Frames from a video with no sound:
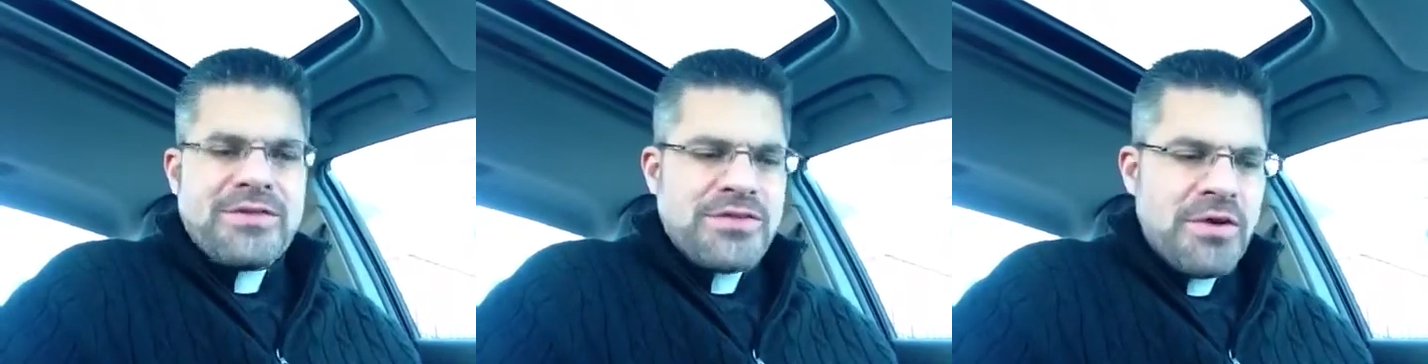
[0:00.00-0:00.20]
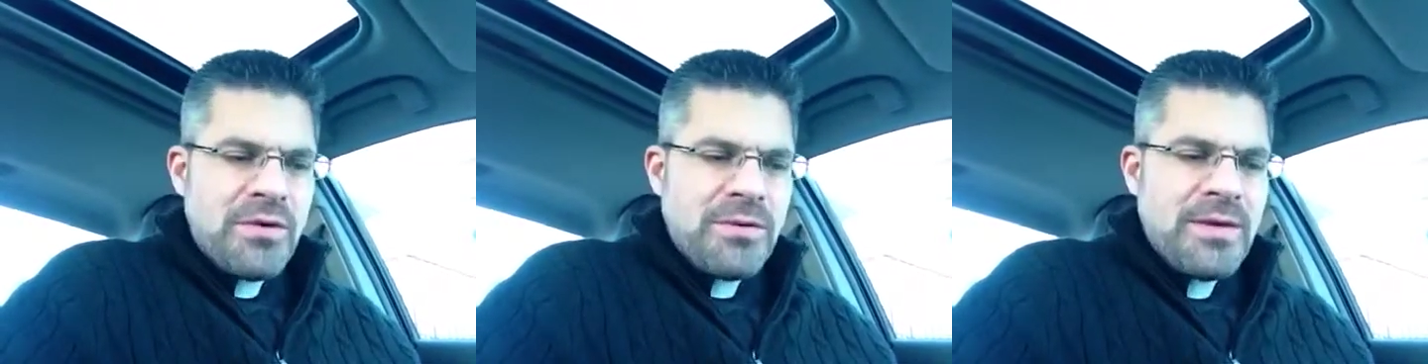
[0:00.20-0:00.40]

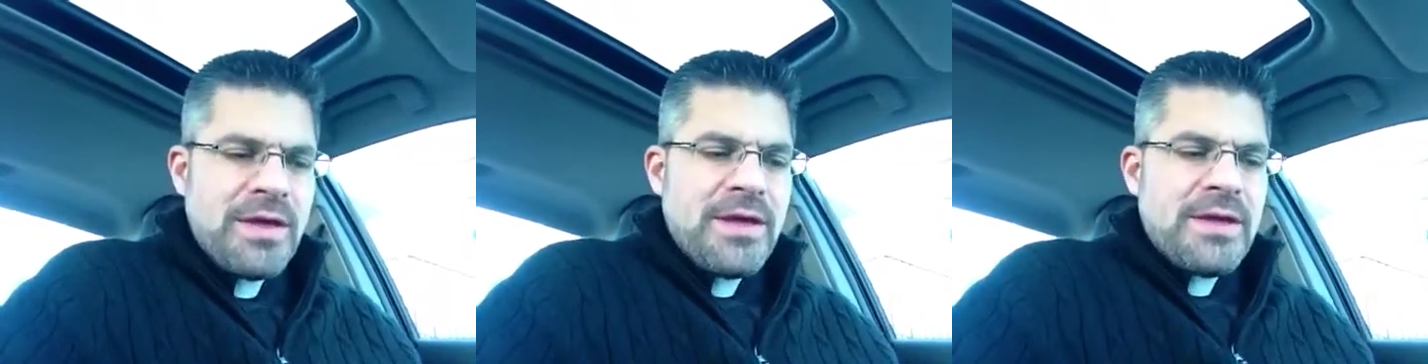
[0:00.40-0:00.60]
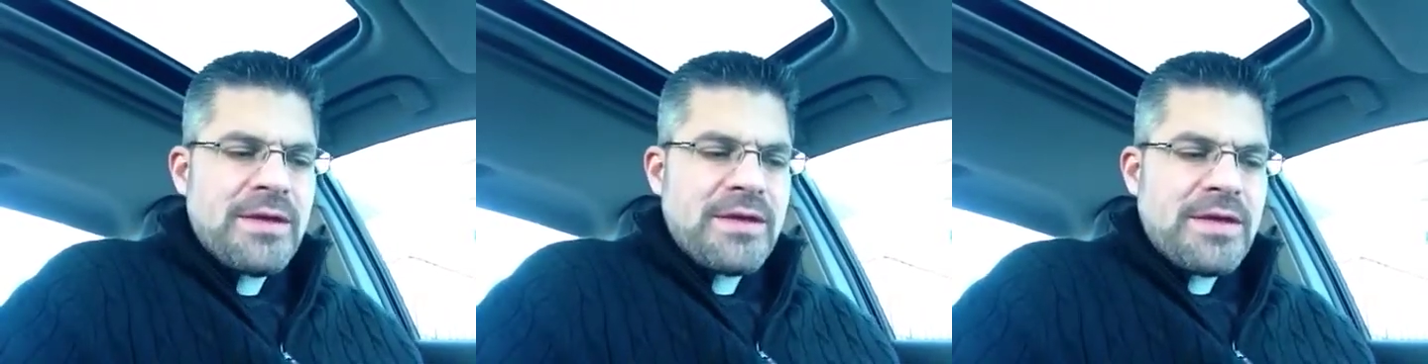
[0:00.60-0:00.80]
So,
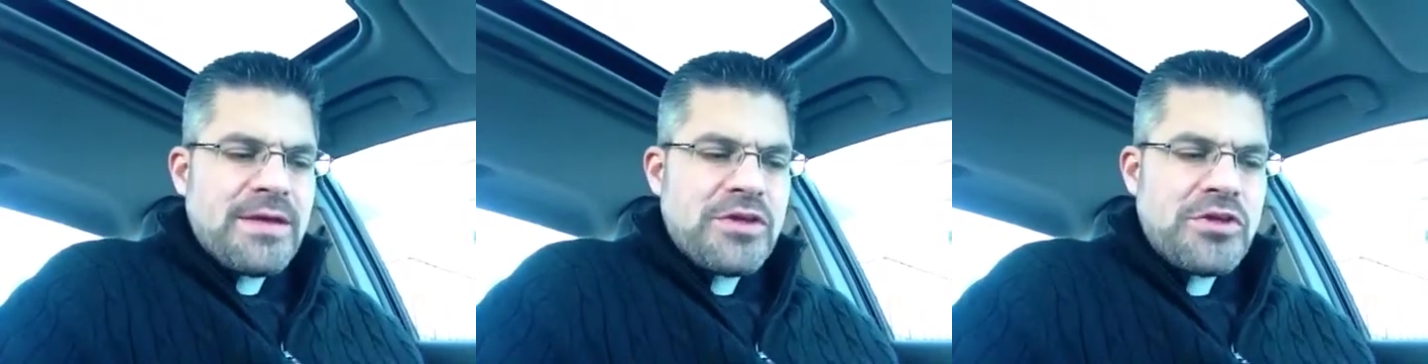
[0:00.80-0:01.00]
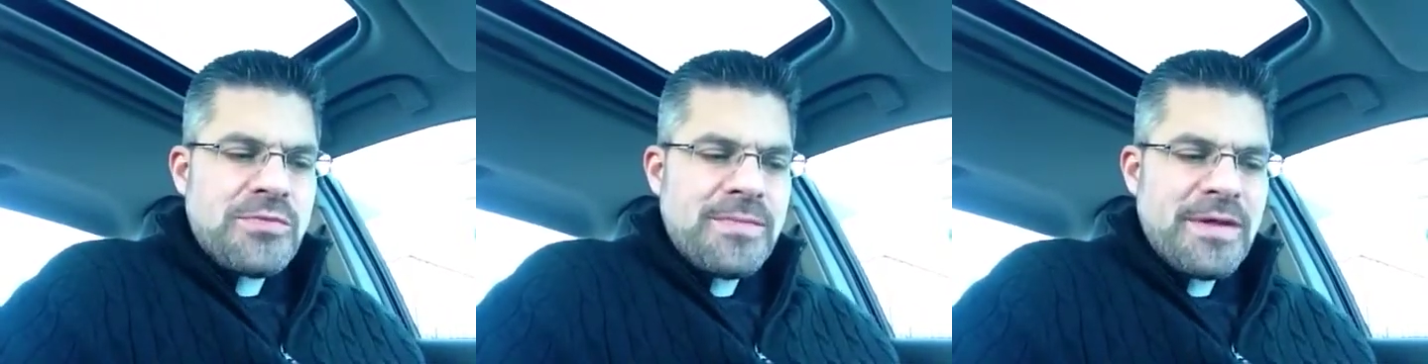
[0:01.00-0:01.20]

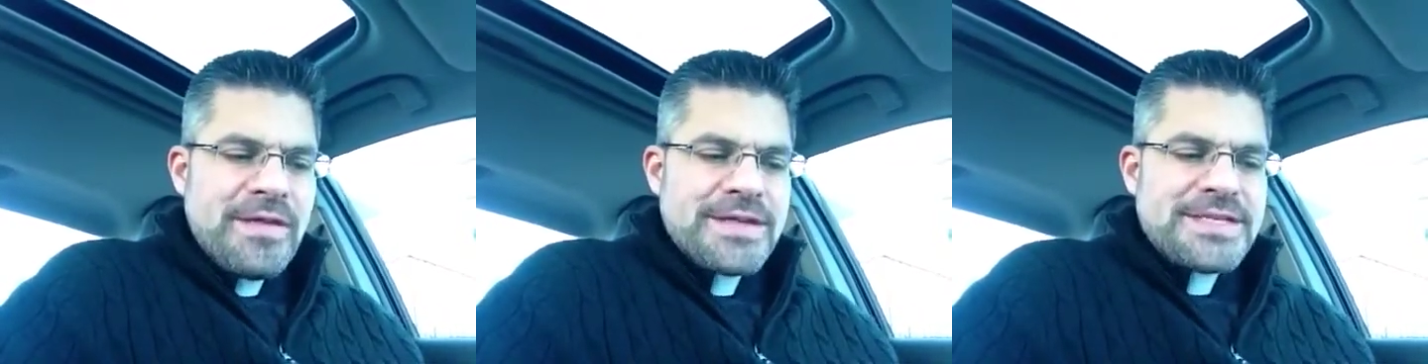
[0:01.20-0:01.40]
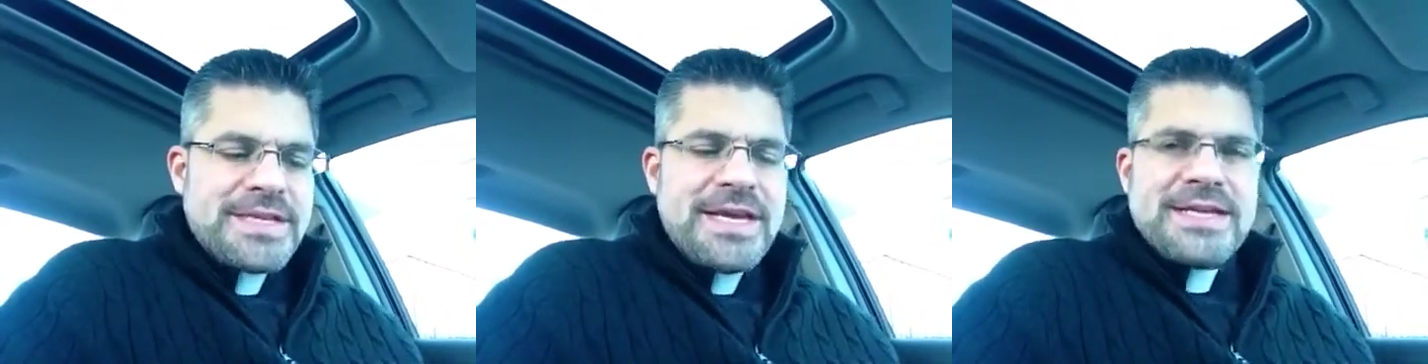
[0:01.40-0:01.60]

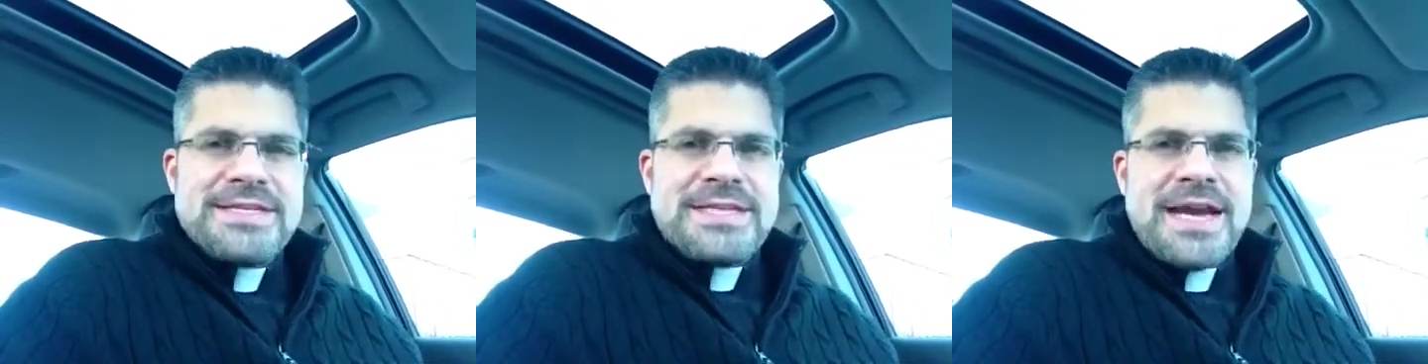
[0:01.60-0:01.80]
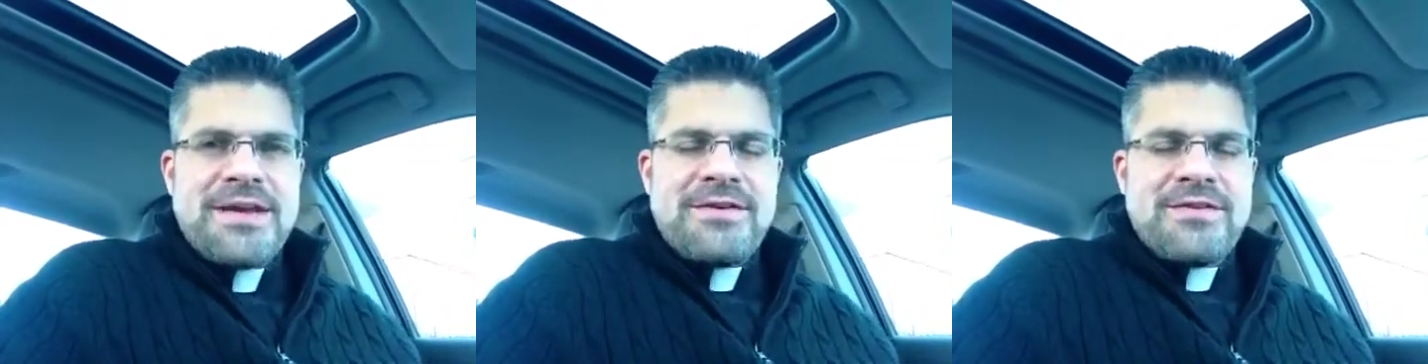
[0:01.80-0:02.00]
humility and
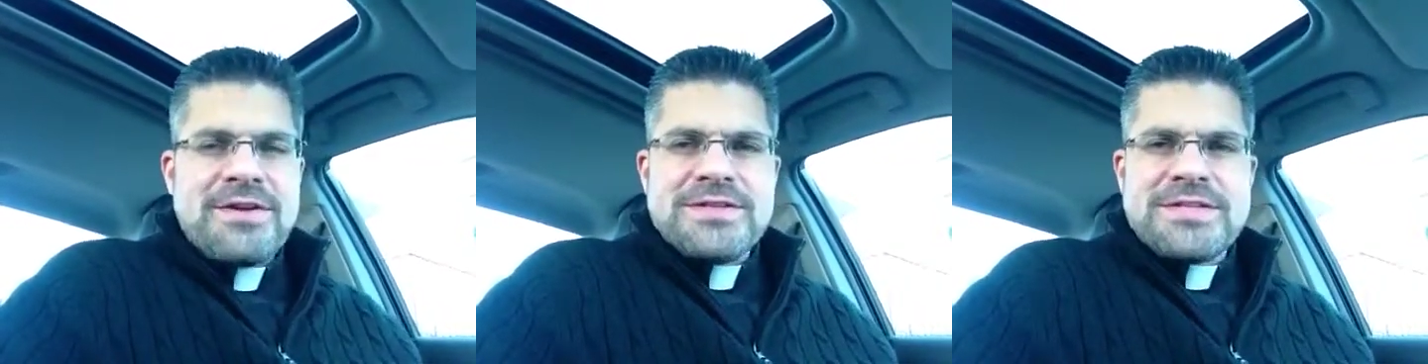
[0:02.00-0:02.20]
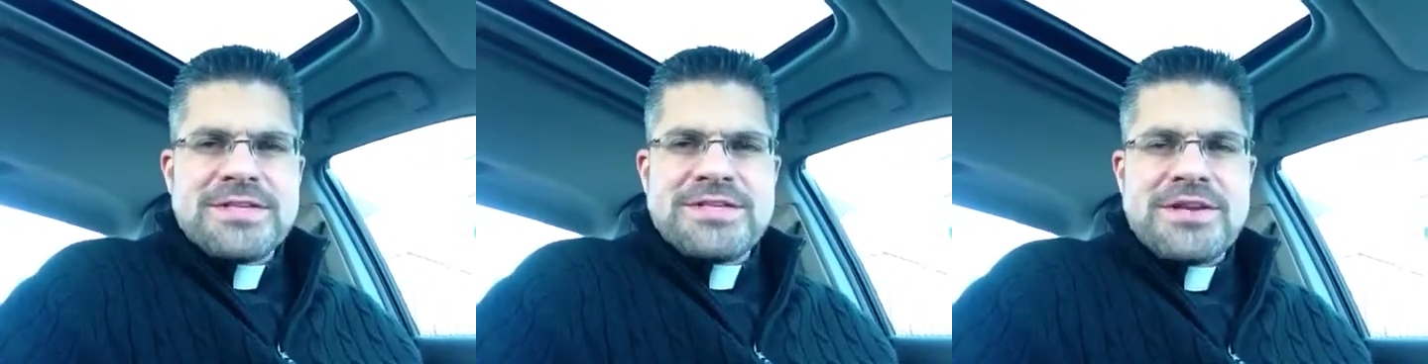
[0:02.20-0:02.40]

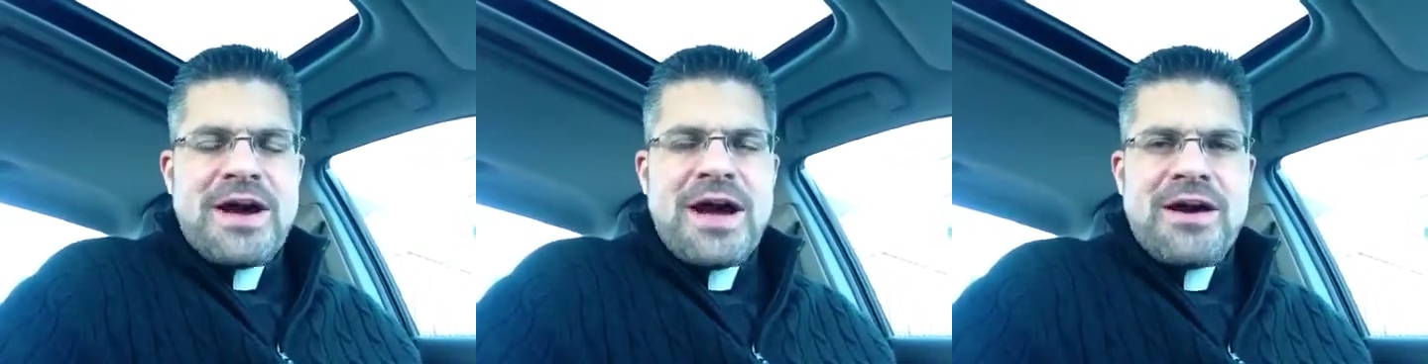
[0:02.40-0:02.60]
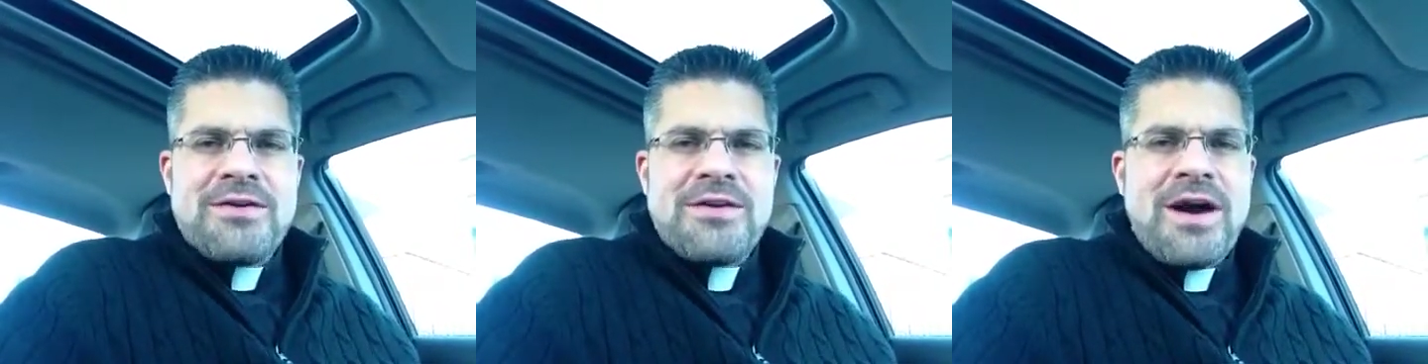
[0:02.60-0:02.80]
tenderness is
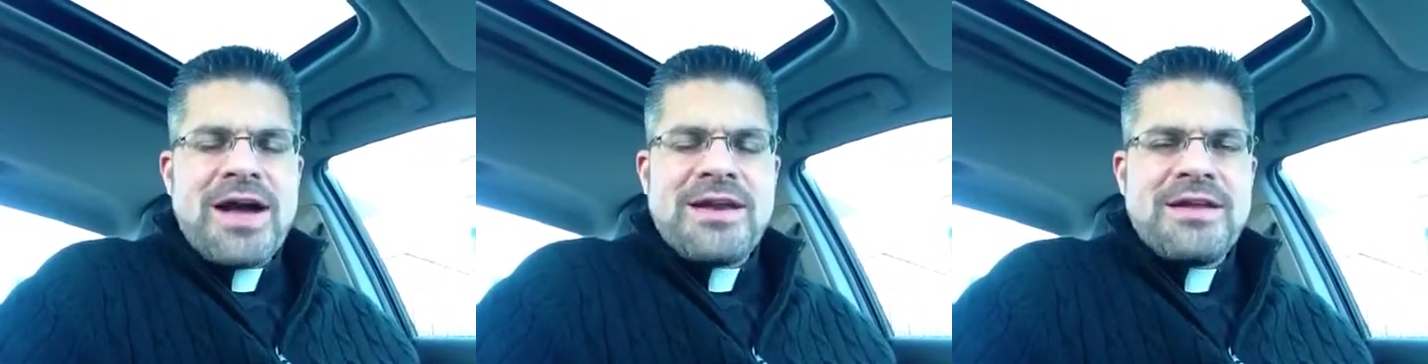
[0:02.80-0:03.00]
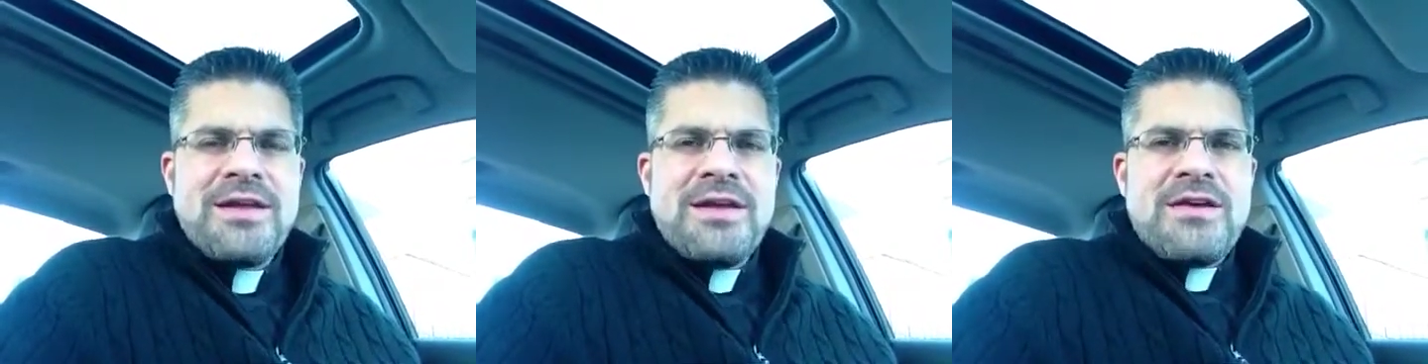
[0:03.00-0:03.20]
not, are not